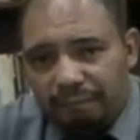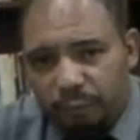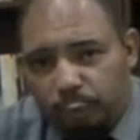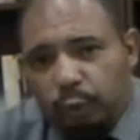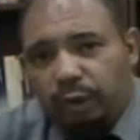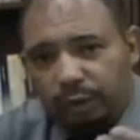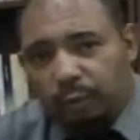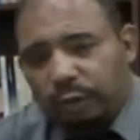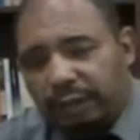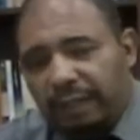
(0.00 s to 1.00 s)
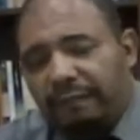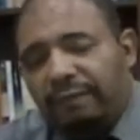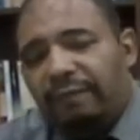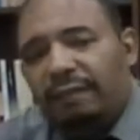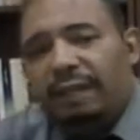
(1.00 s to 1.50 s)
would give?
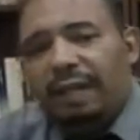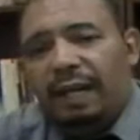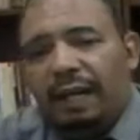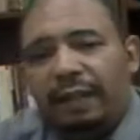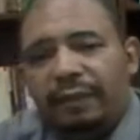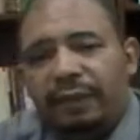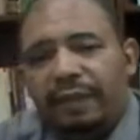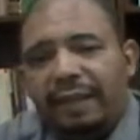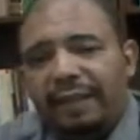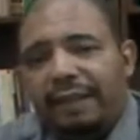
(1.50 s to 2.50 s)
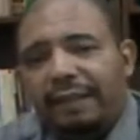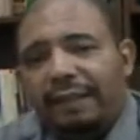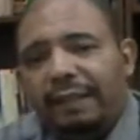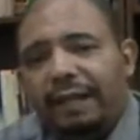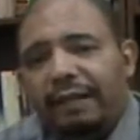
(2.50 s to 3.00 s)
Do you think that
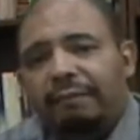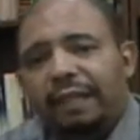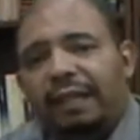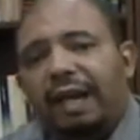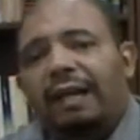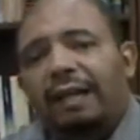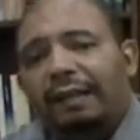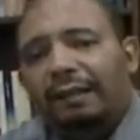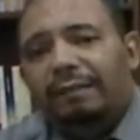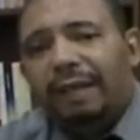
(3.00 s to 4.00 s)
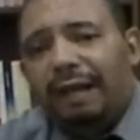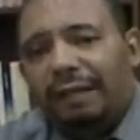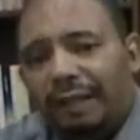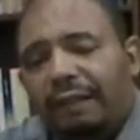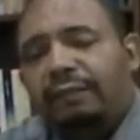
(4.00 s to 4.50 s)
the young
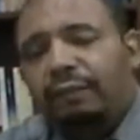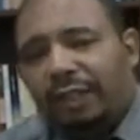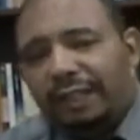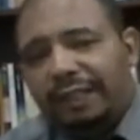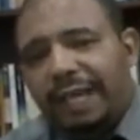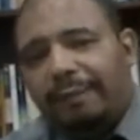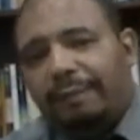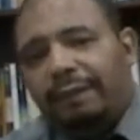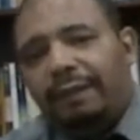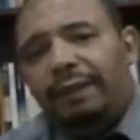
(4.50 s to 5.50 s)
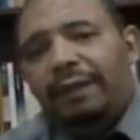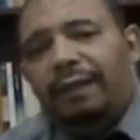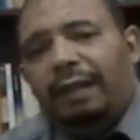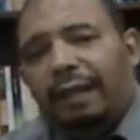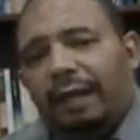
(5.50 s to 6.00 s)
adult, for example,
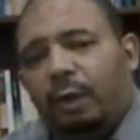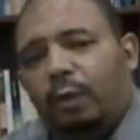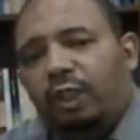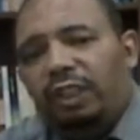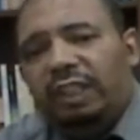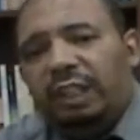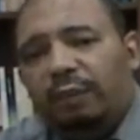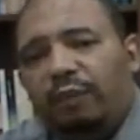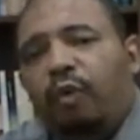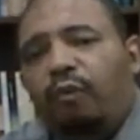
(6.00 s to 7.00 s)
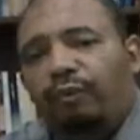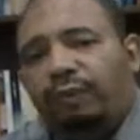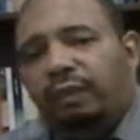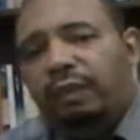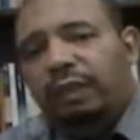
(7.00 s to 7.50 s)
who is involved,
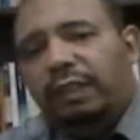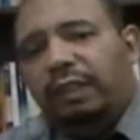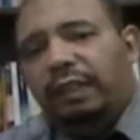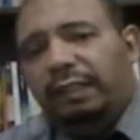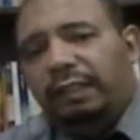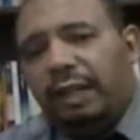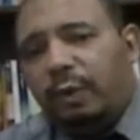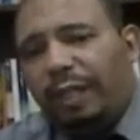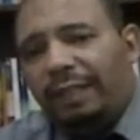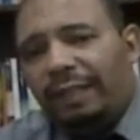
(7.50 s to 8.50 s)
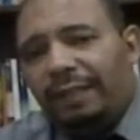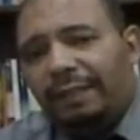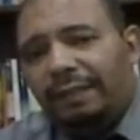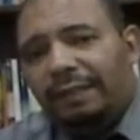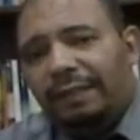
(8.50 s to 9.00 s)
he is a
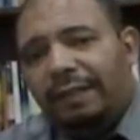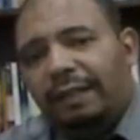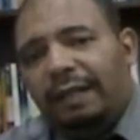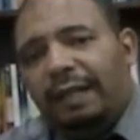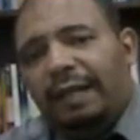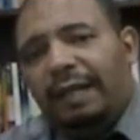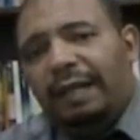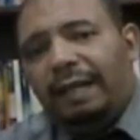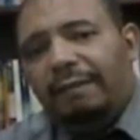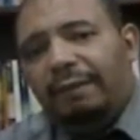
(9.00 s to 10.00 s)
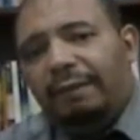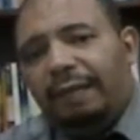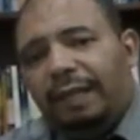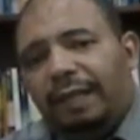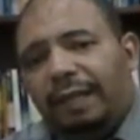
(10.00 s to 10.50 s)
witness
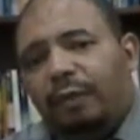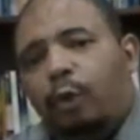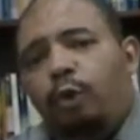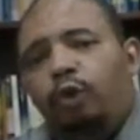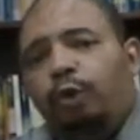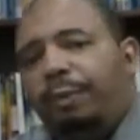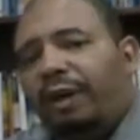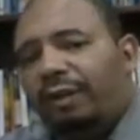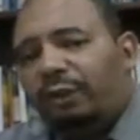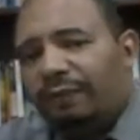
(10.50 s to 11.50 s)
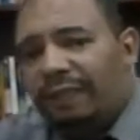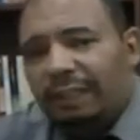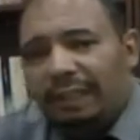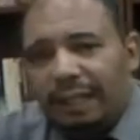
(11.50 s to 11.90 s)
and also part of the